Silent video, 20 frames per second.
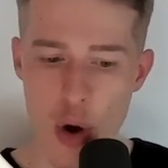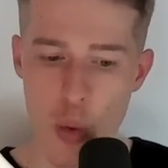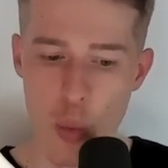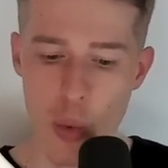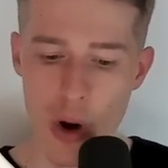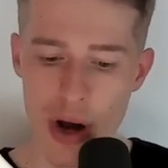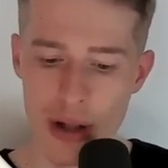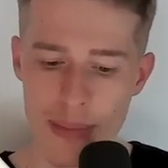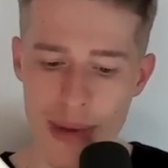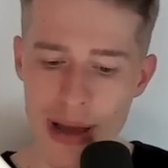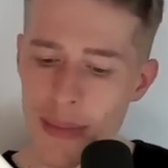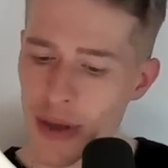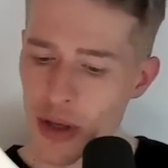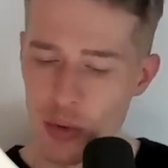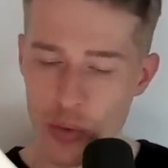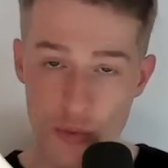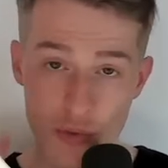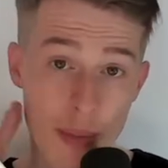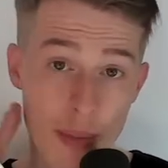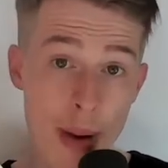Well, maybe
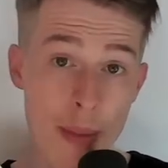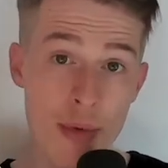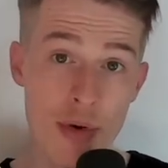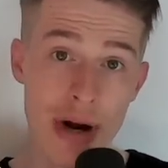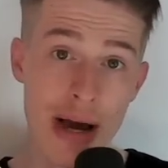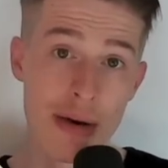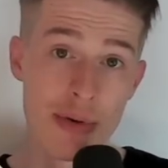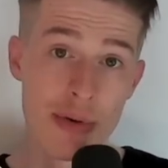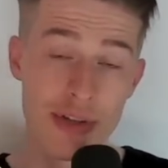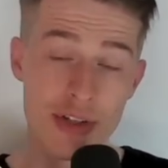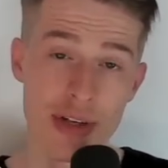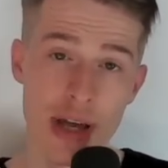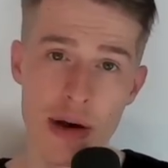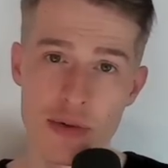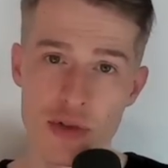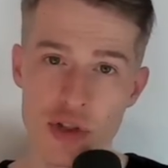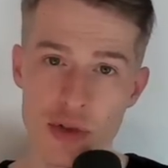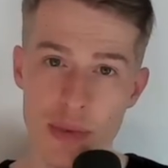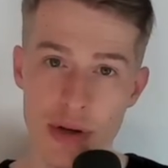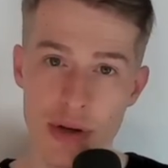you remember how he
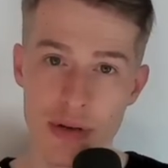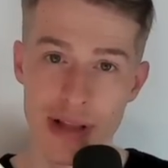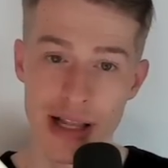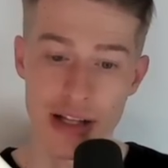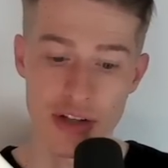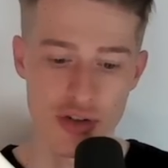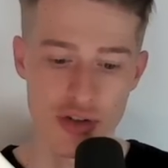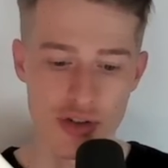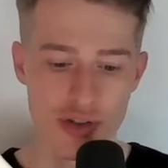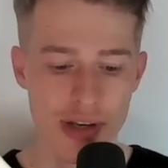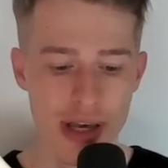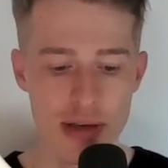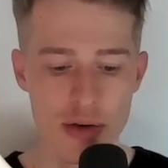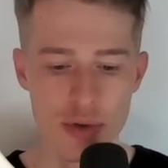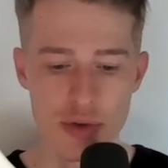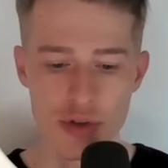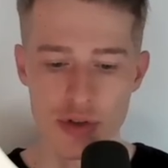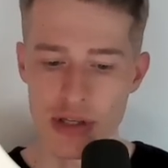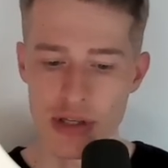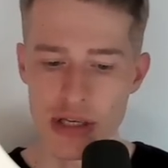sounds, but if let's just say
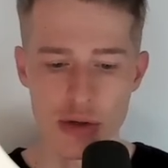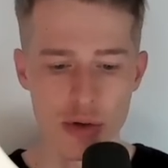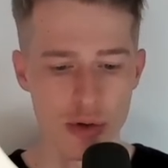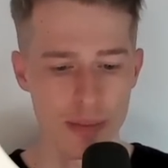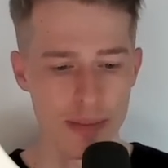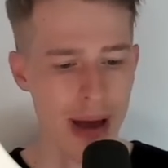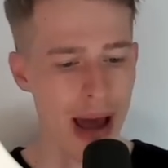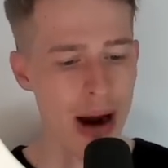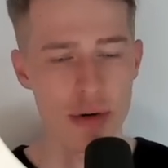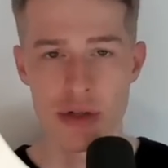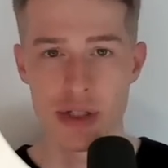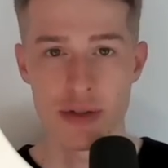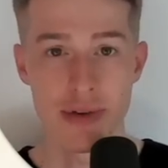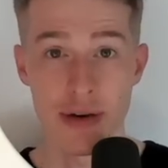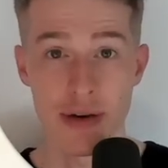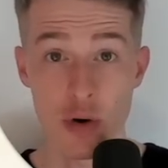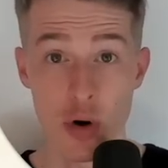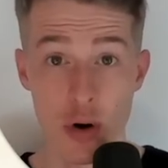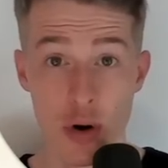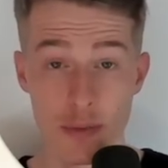you see your parents
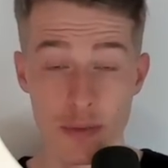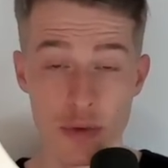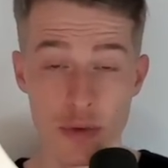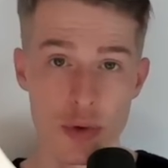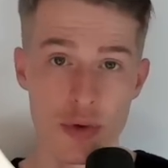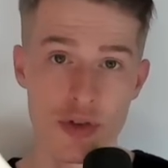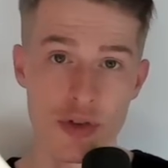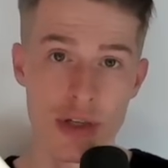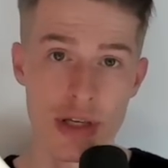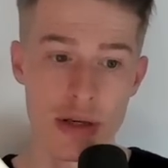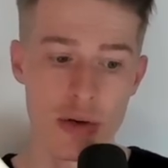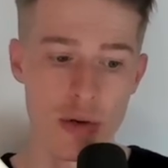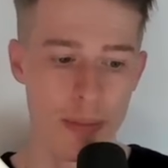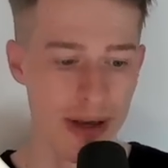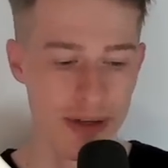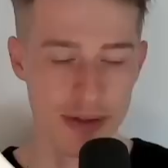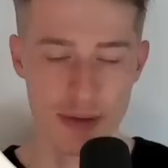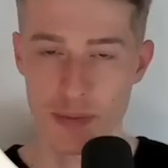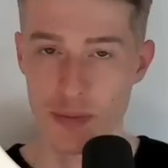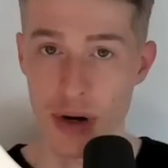very often, you see your
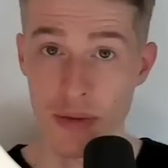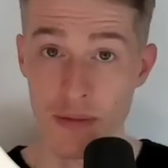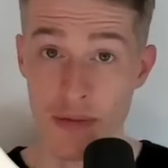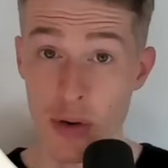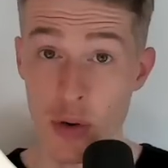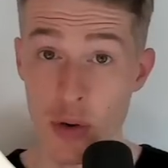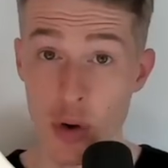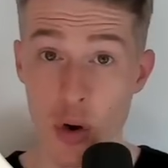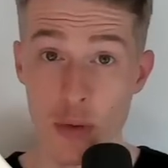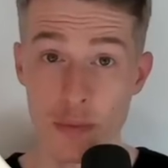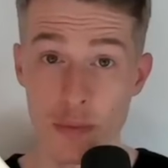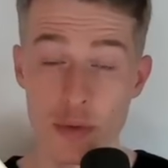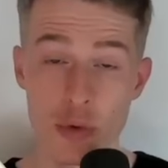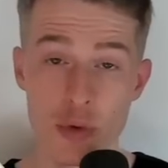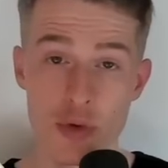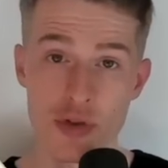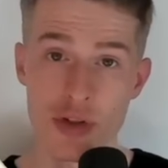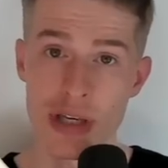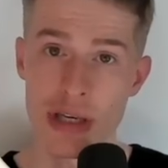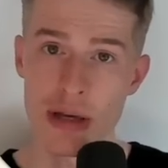best friend very often, you
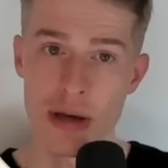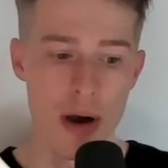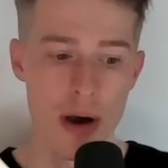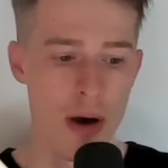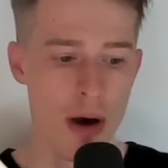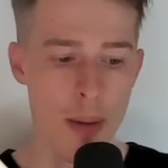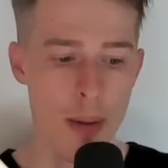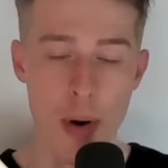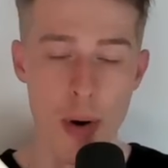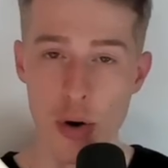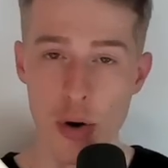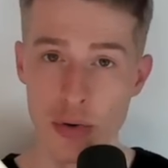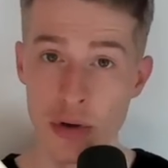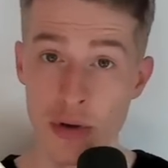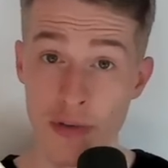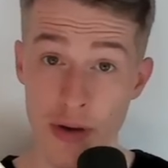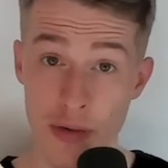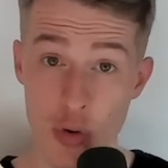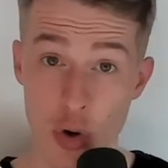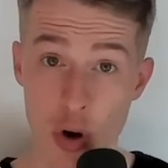see a partner
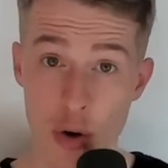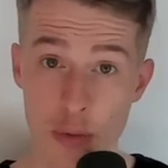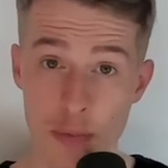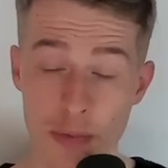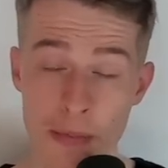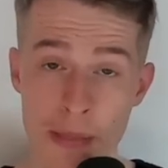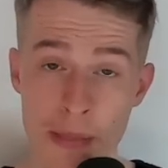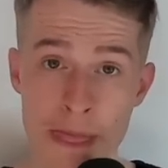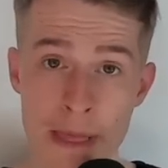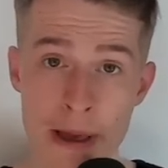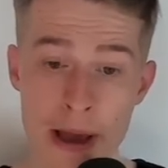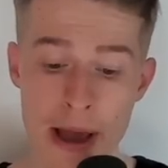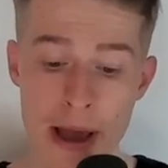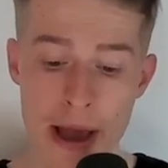very often,